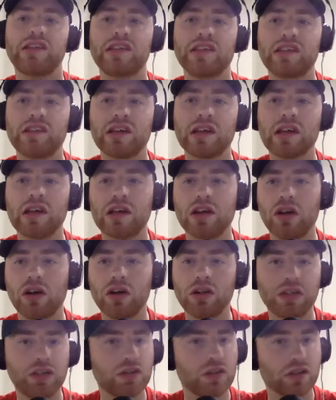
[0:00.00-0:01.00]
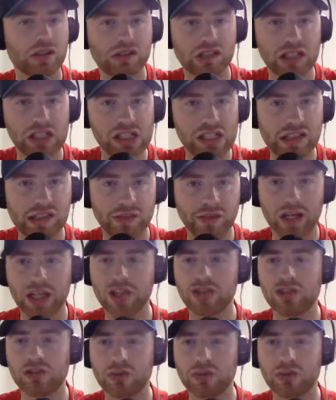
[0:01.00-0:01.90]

He's only 19 years of age.